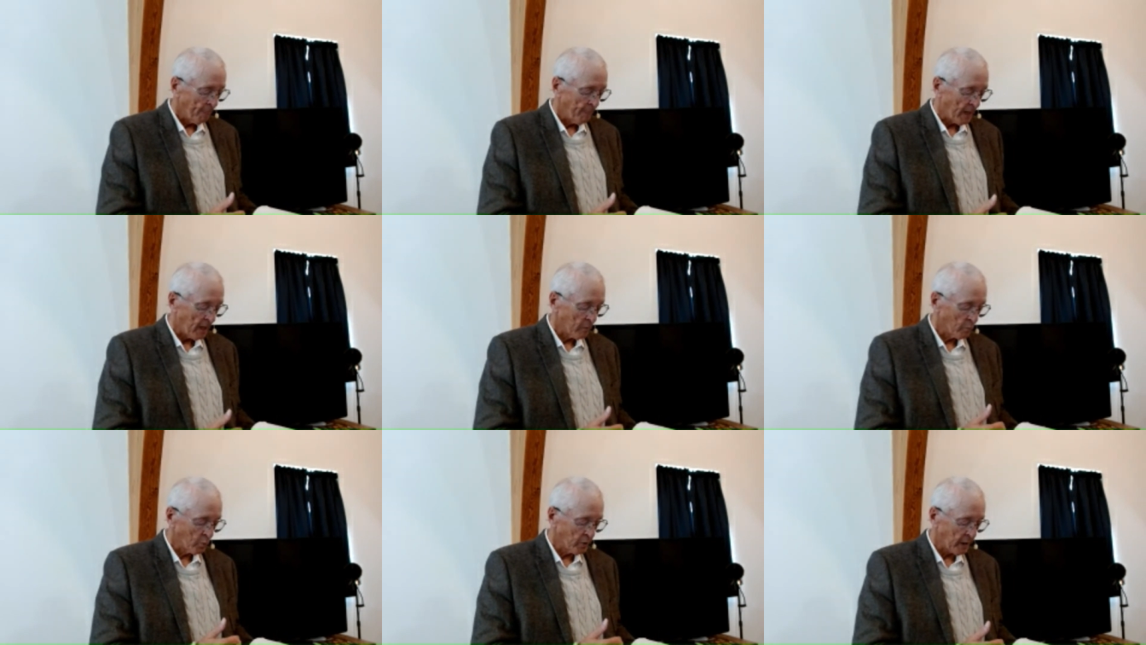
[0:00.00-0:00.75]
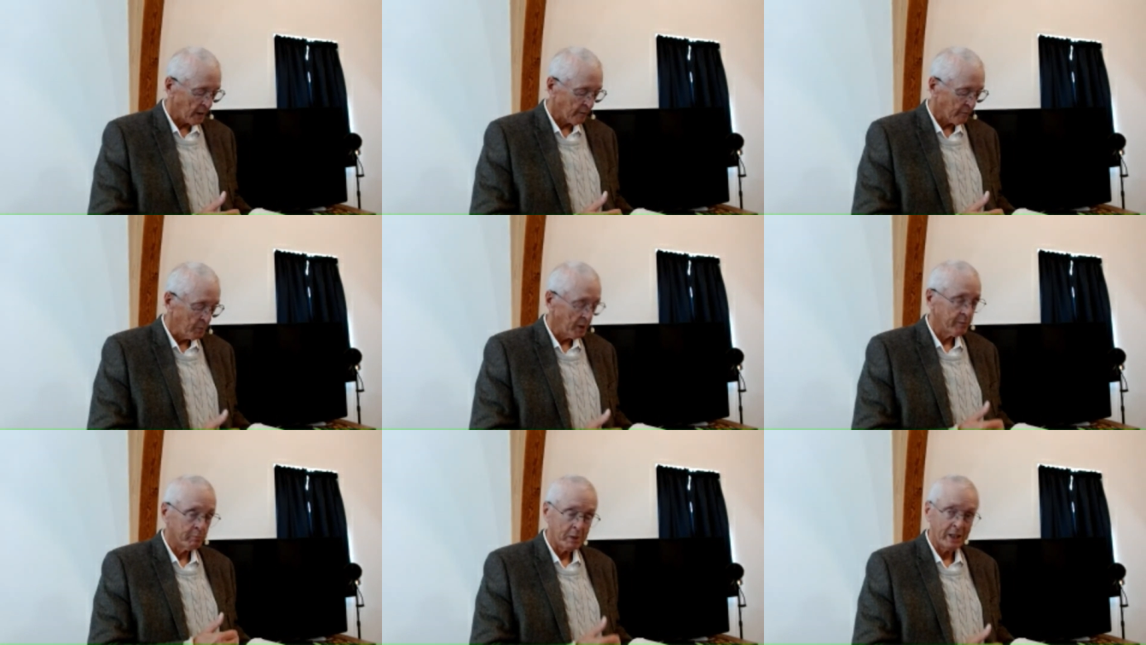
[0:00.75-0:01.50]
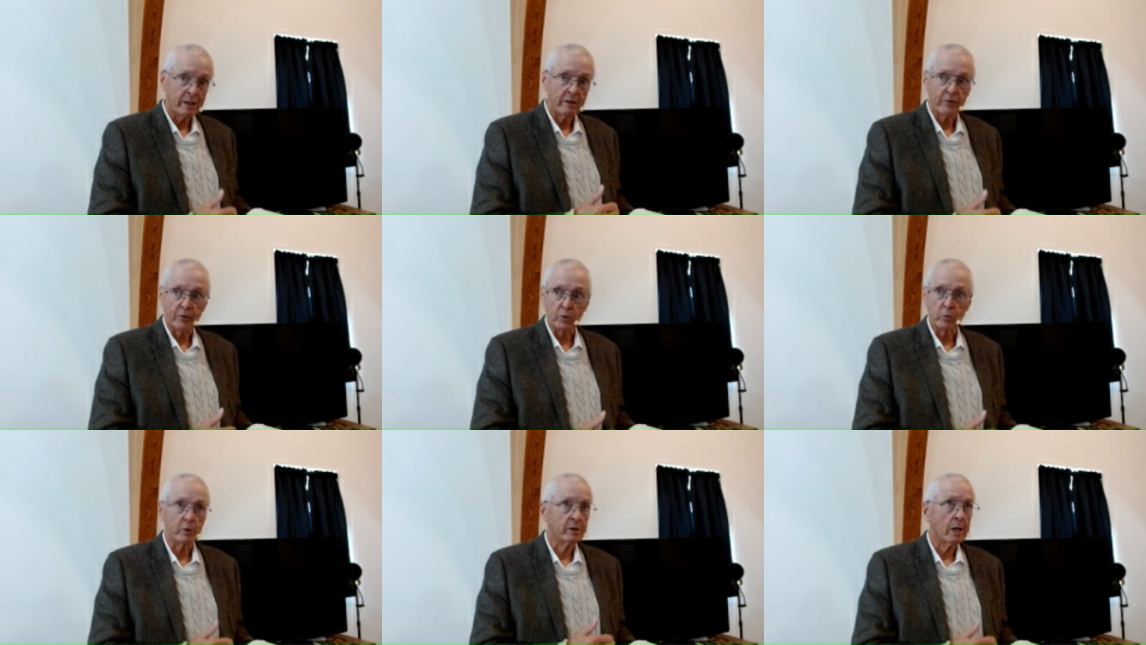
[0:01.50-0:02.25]
that would have been meaningful,
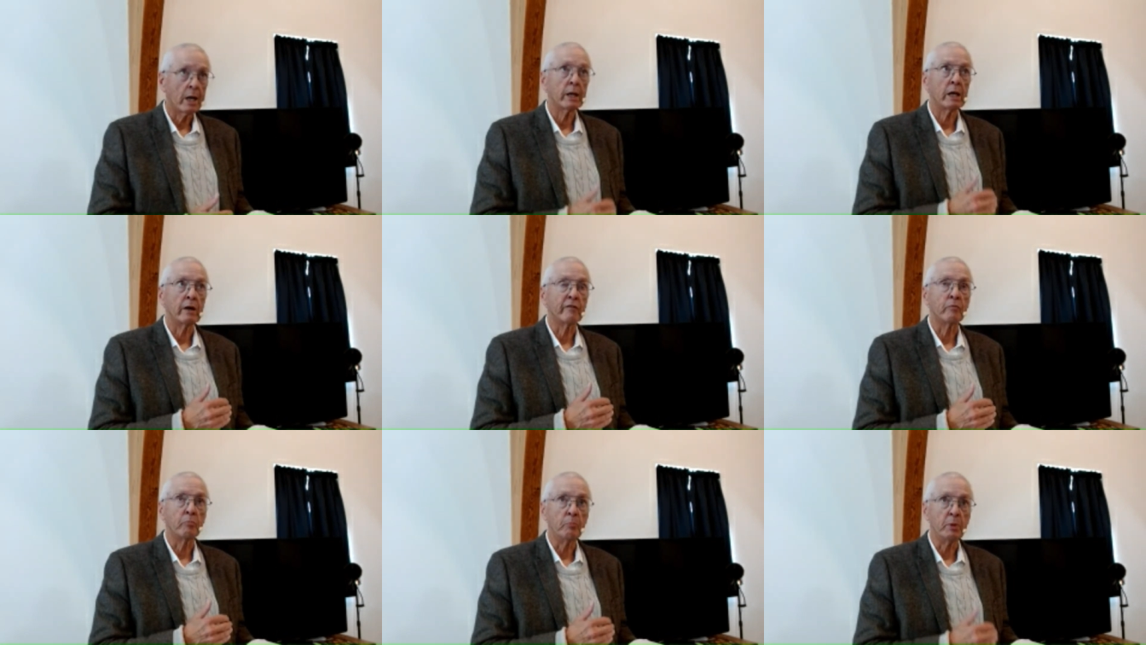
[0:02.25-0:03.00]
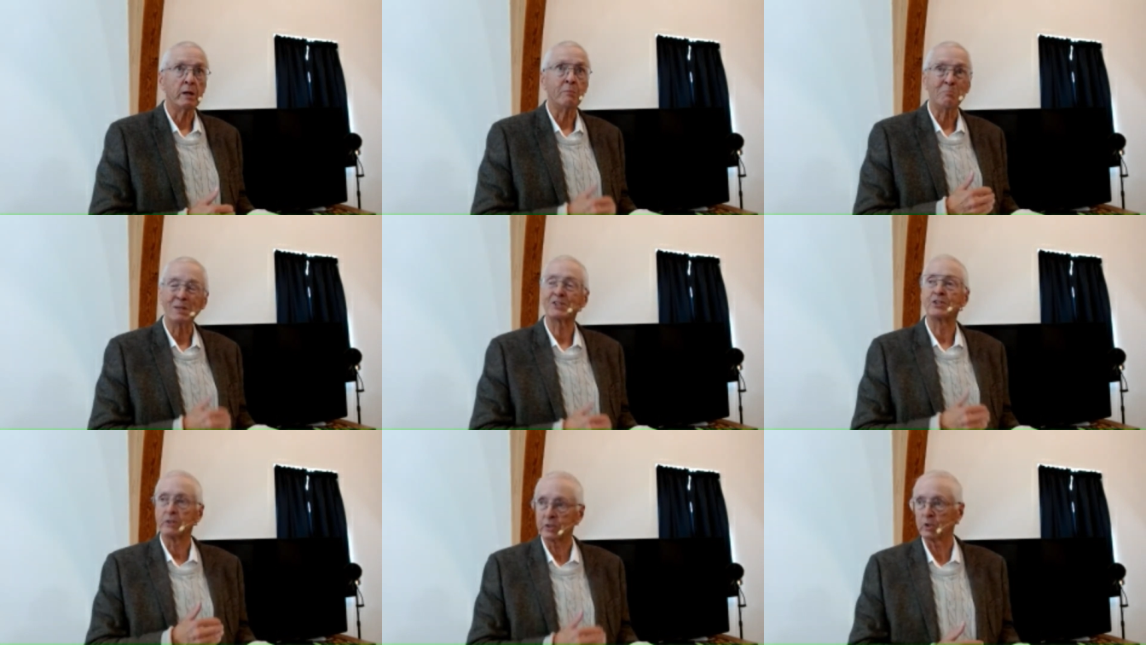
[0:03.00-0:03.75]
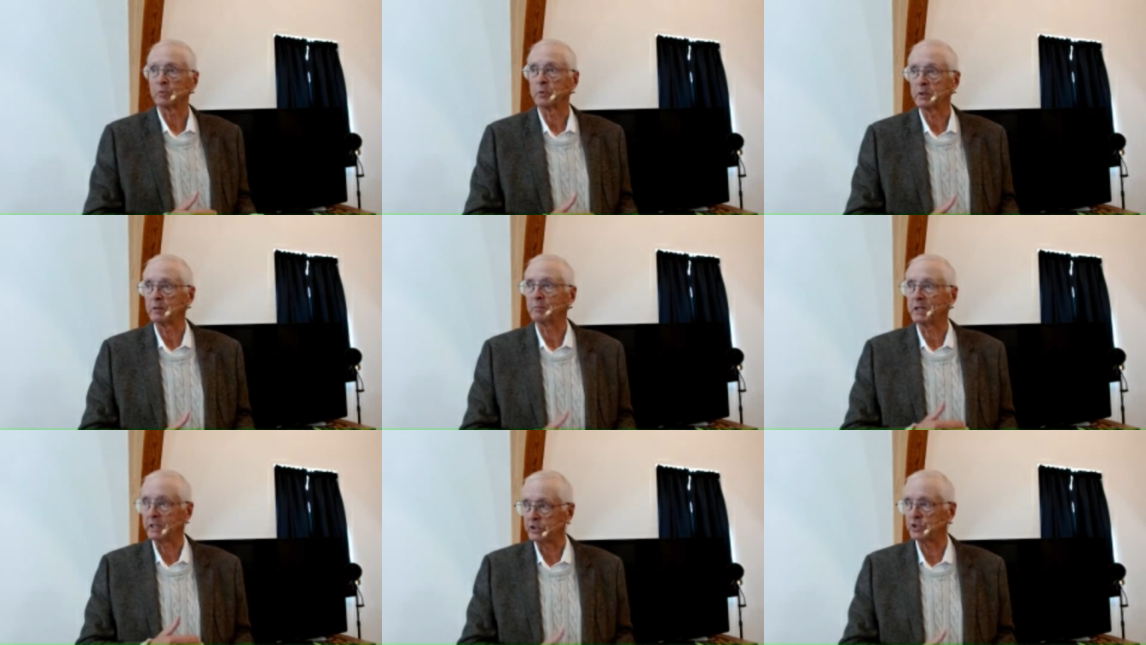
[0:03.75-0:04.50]
would not have been misinterpreted
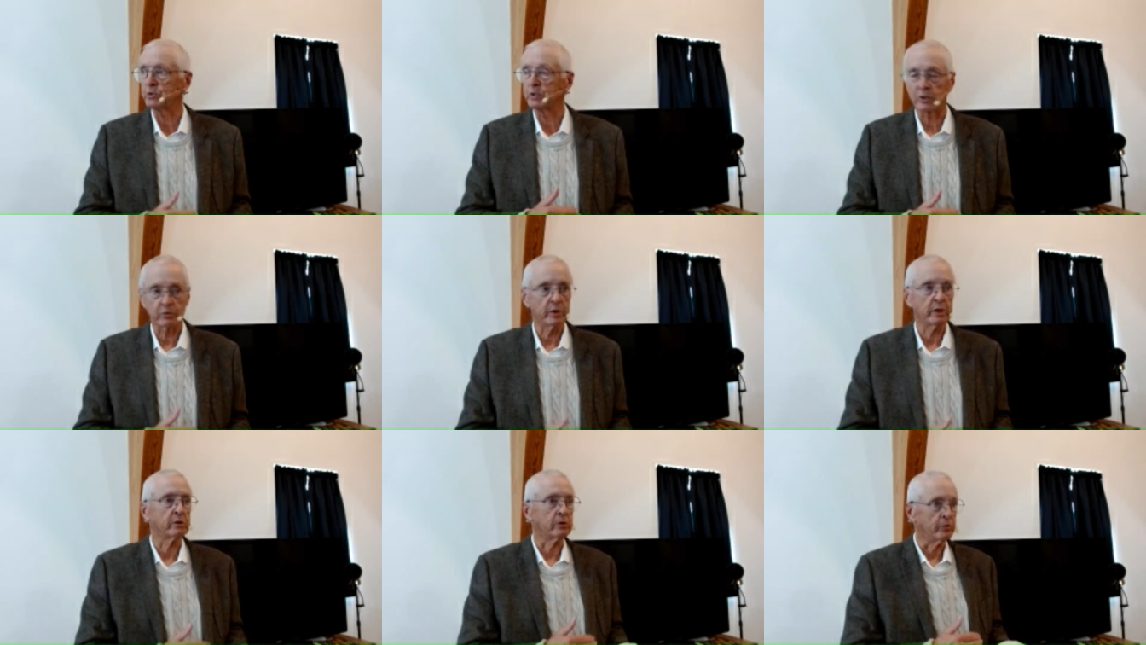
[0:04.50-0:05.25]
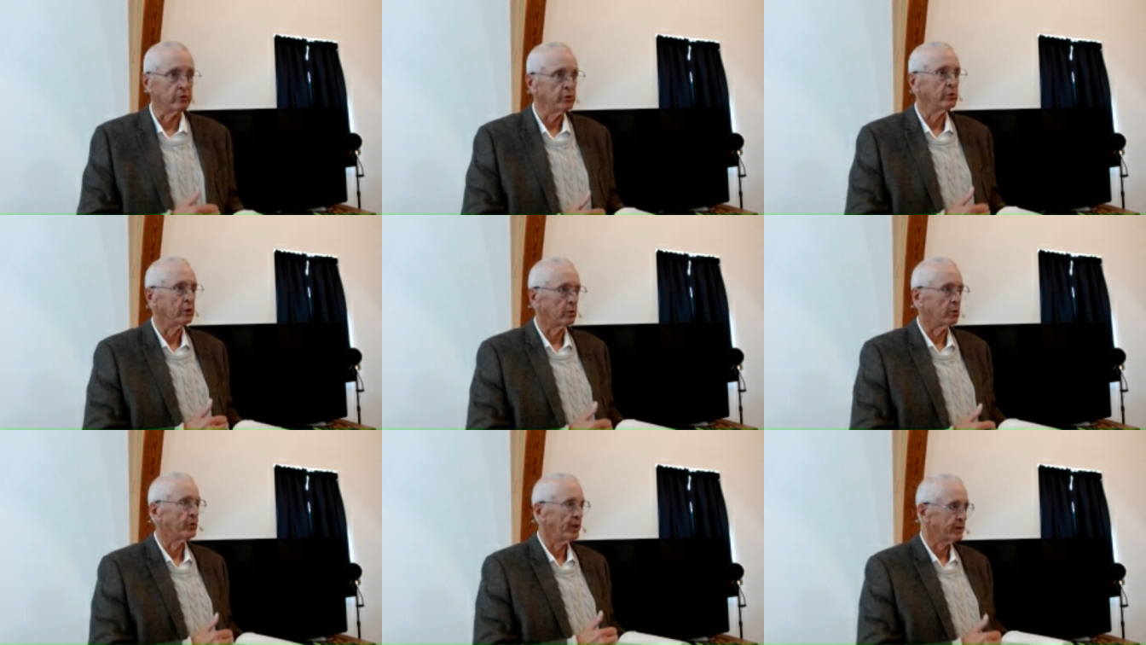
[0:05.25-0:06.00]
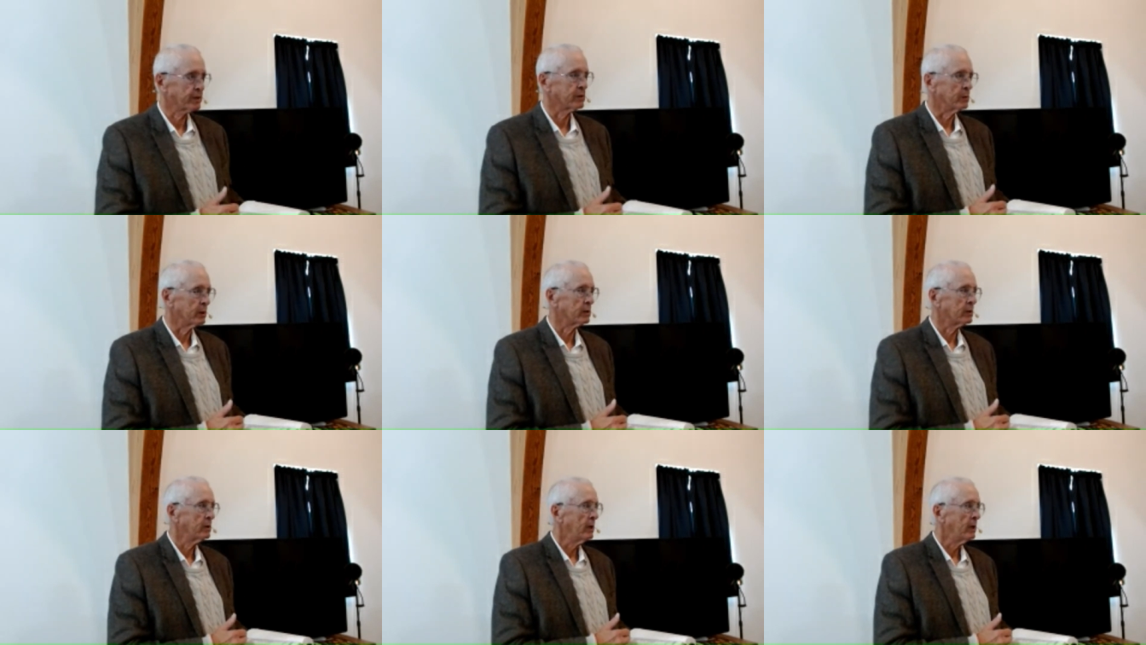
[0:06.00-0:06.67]
by a Jewish reader who knew the Old Testament